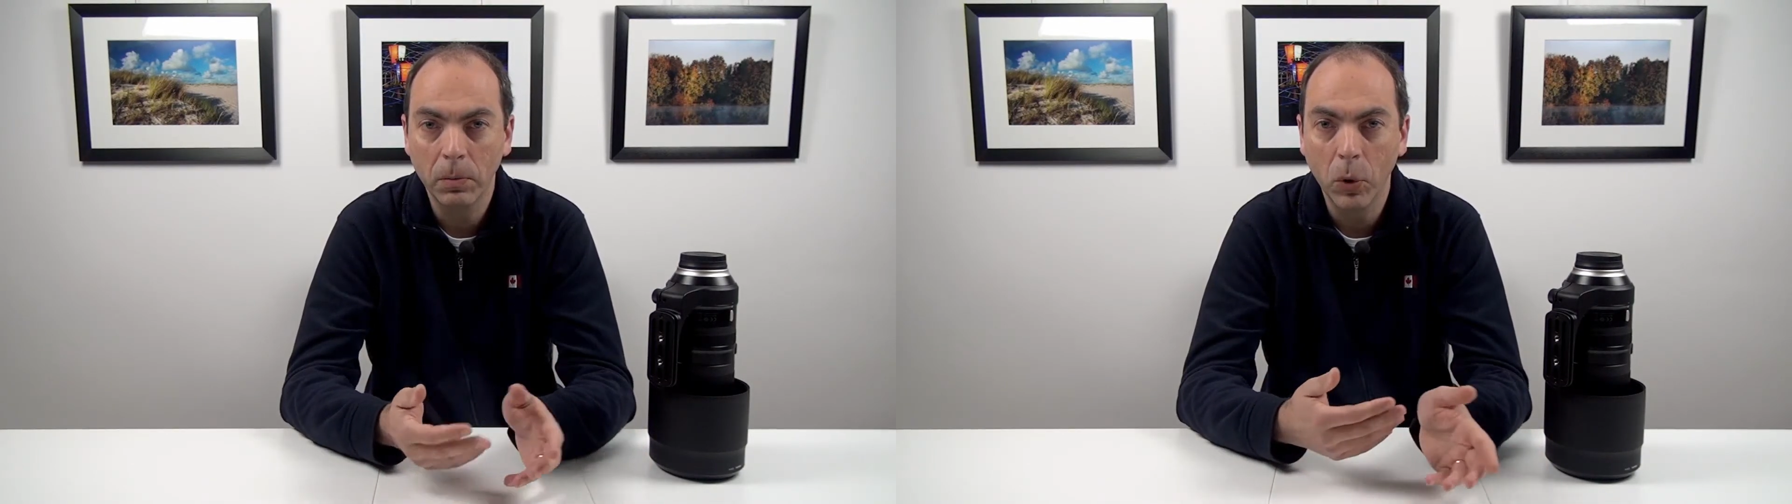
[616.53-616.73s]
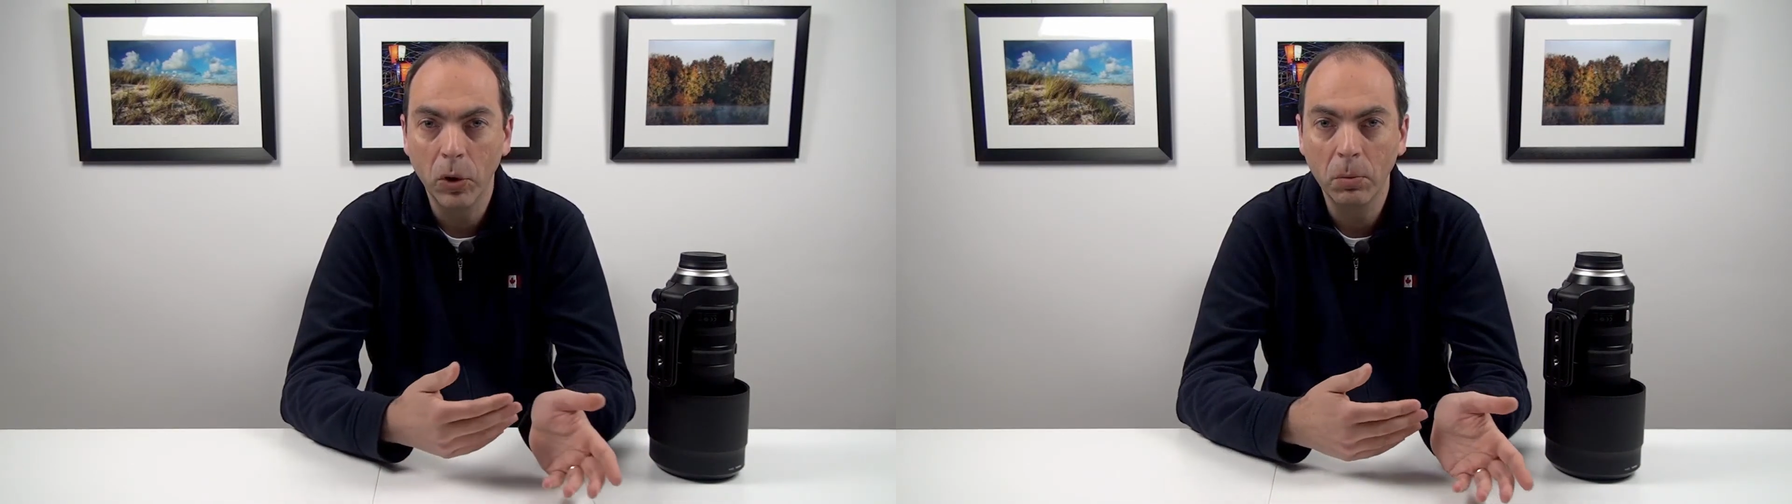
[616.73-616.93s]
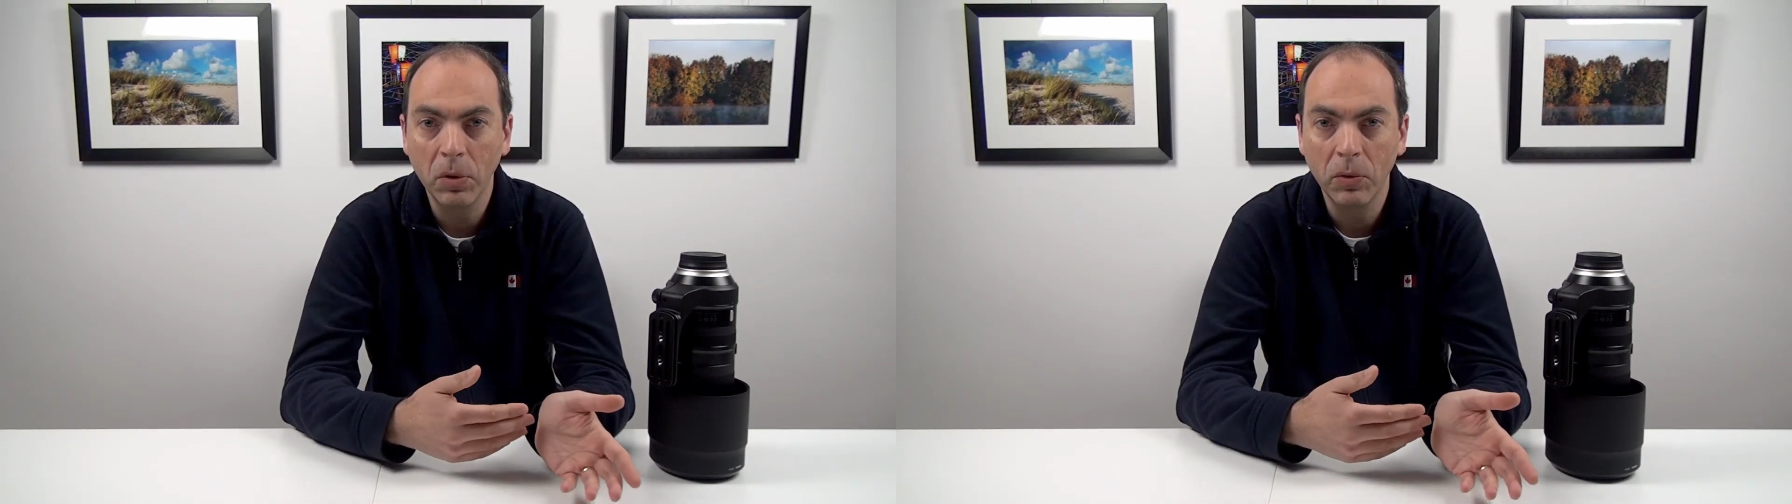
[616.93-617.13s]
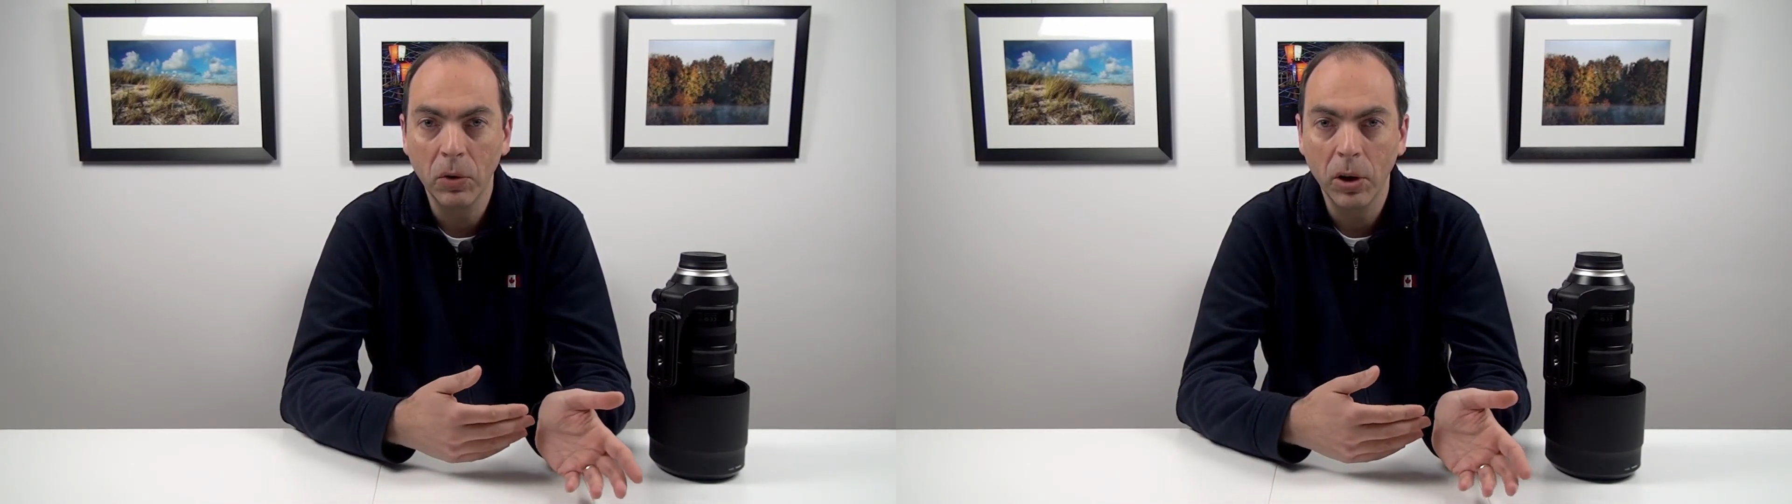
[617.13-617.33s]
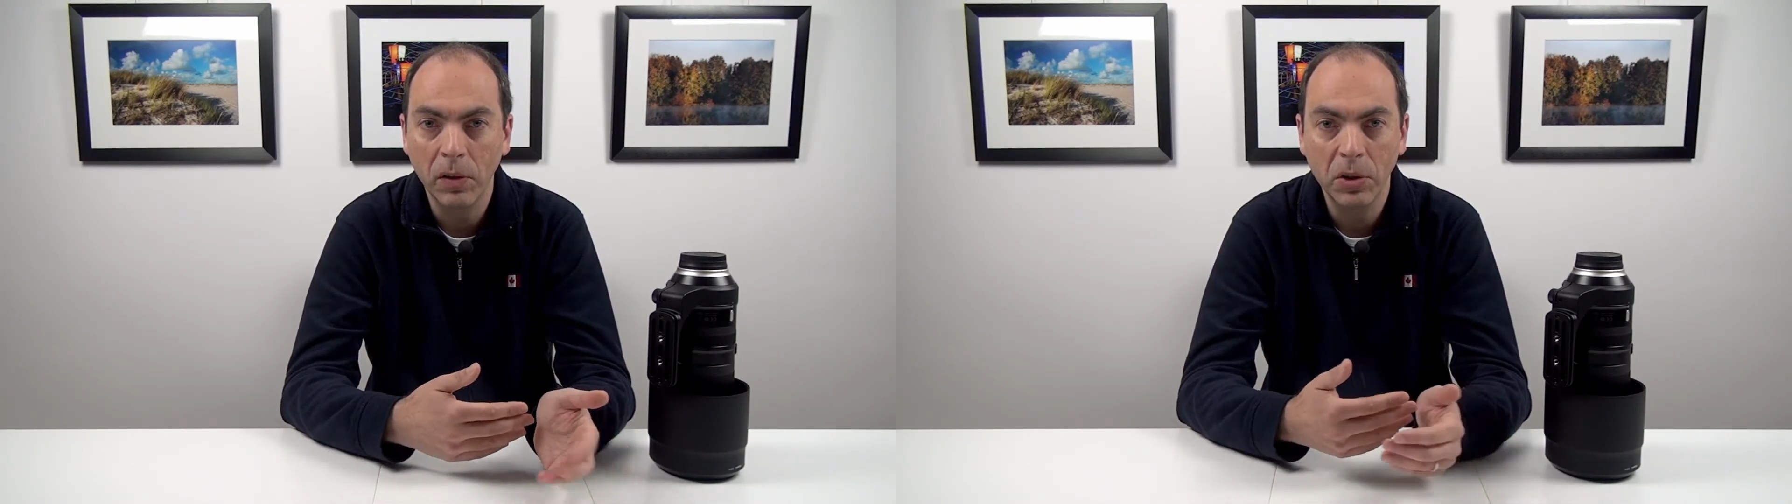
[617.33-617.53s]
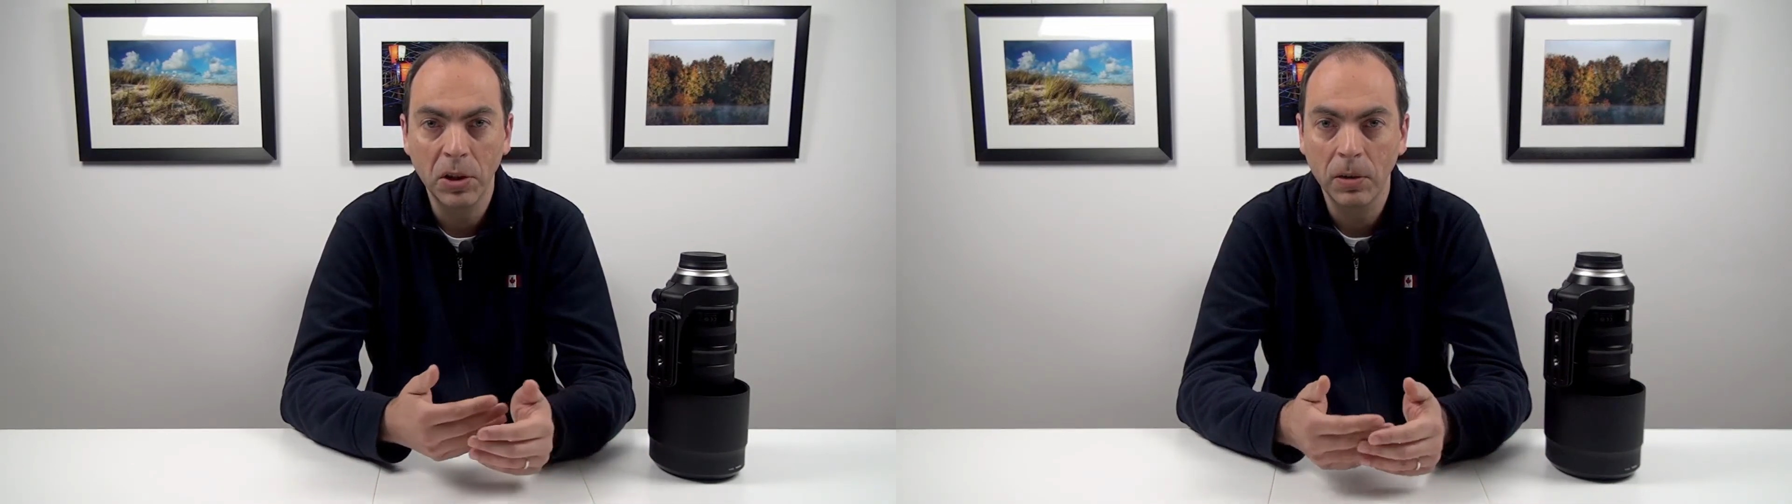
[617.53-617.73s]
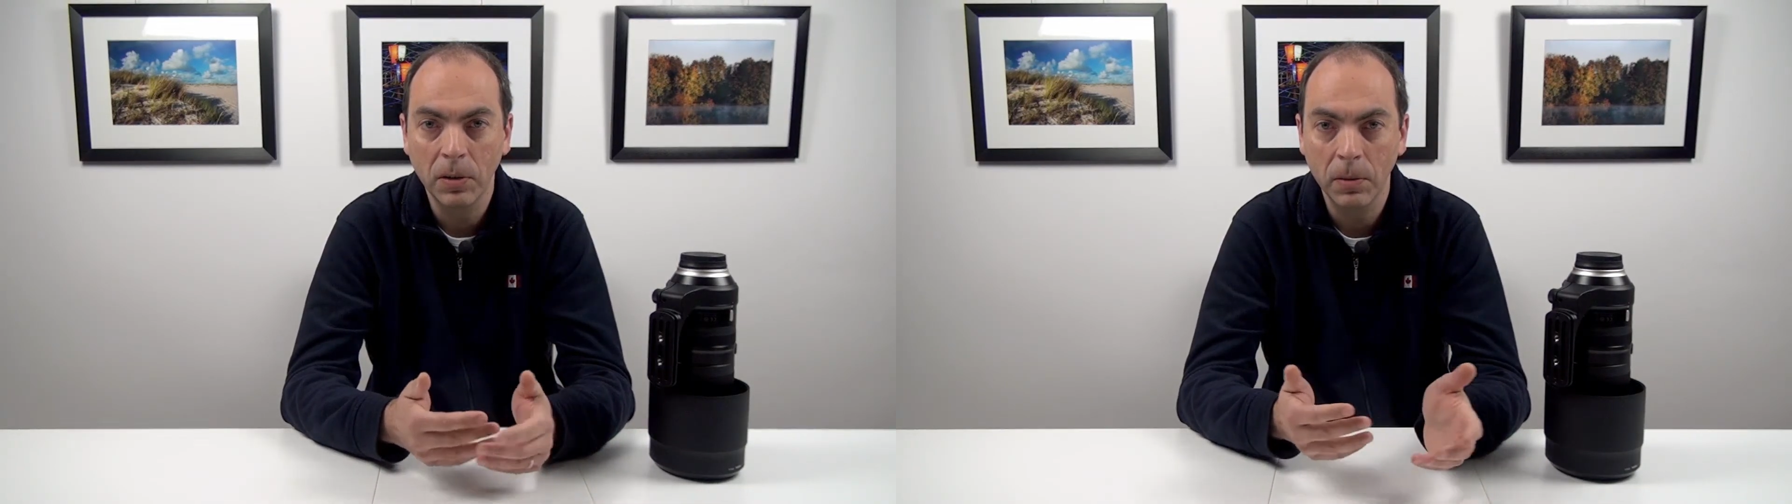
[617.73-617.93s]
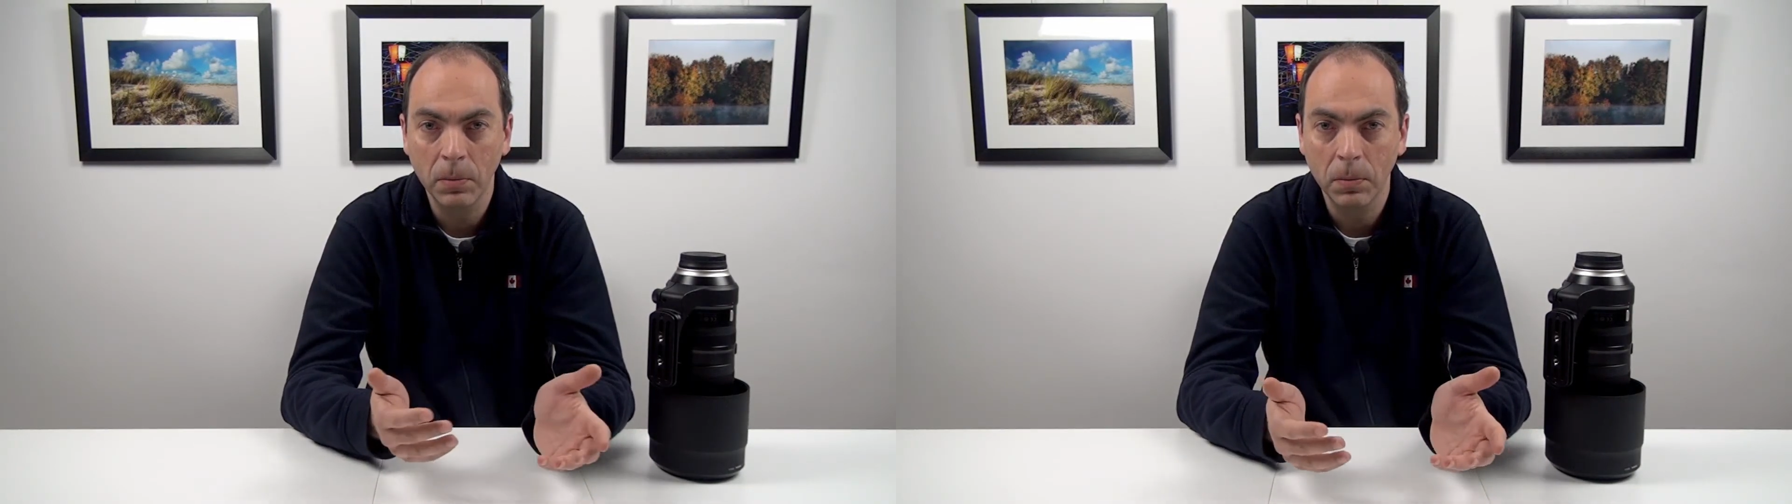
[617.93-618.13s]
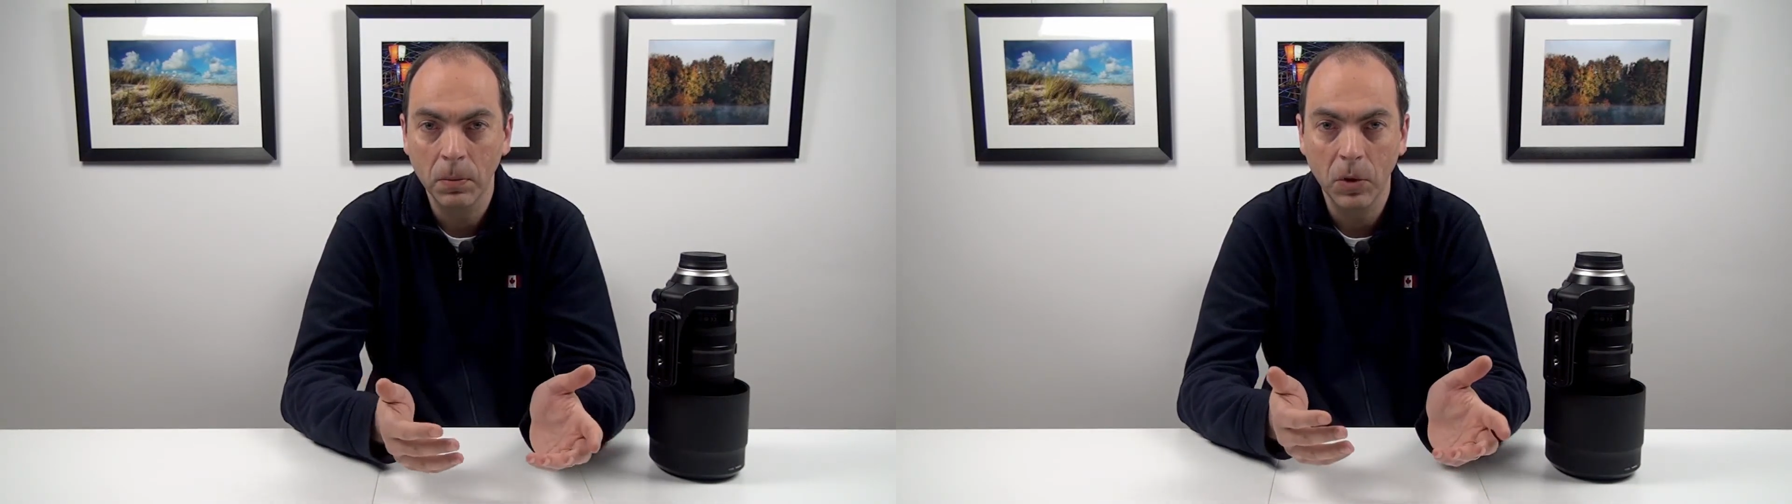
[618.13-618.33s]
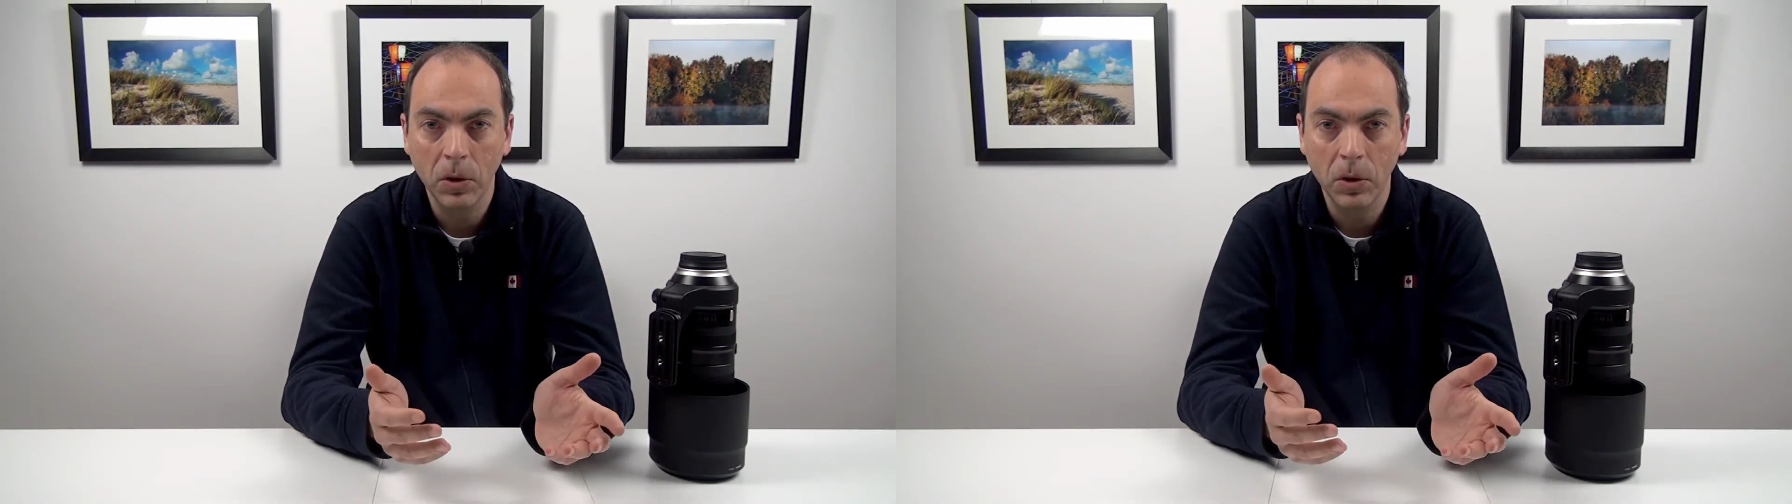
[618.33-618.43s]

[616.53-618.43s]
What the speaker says: morning before I've seen them